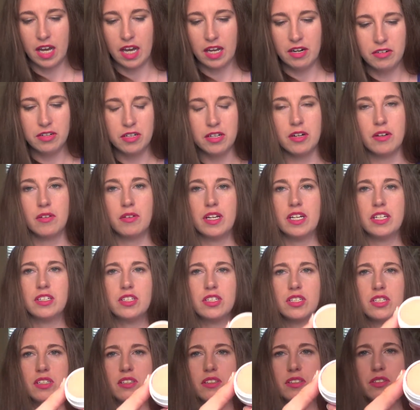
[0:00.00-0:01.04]
don't know, it
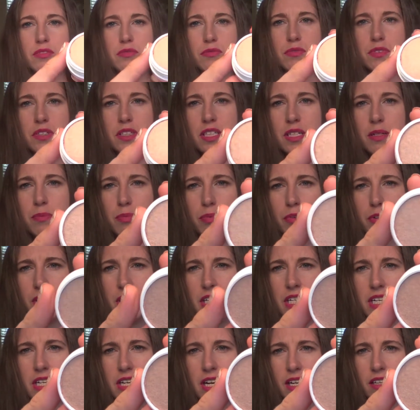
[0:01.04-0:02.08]
just looked really
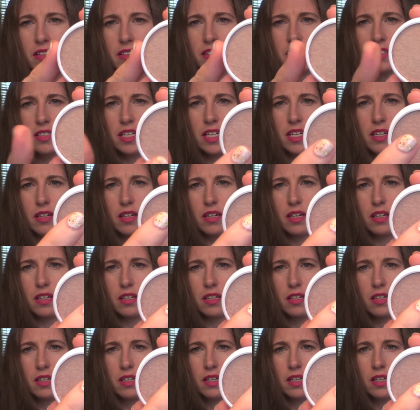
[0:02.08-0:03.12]
pretty, kind of looked like a
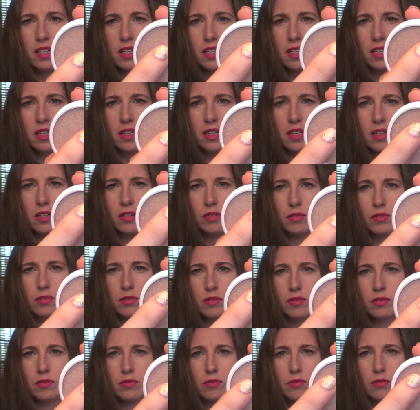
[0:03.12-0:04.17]

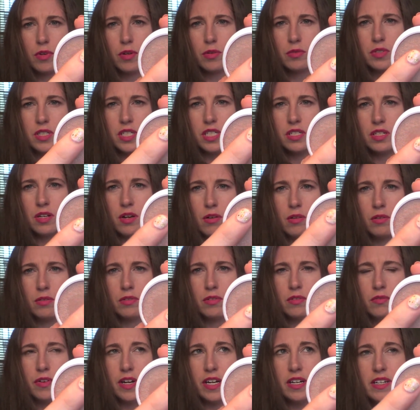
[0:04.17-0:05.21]
rosy
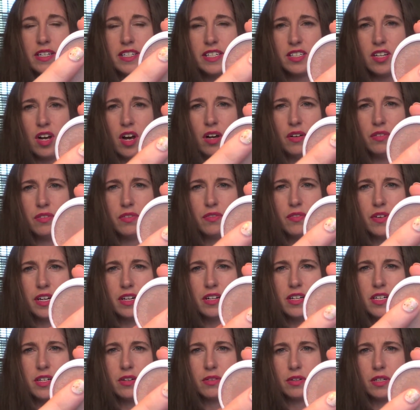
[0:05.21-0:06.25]
tone, very soft,
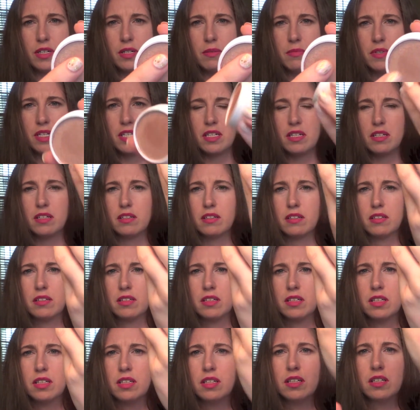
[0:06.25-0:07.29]
very creamy.
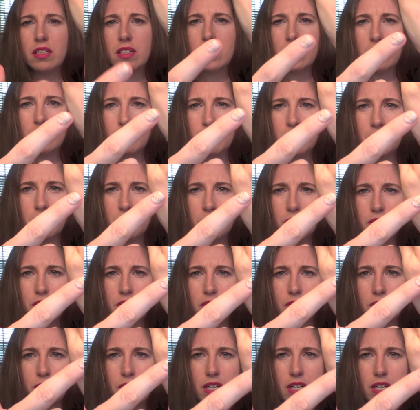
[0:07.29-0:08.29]
Do this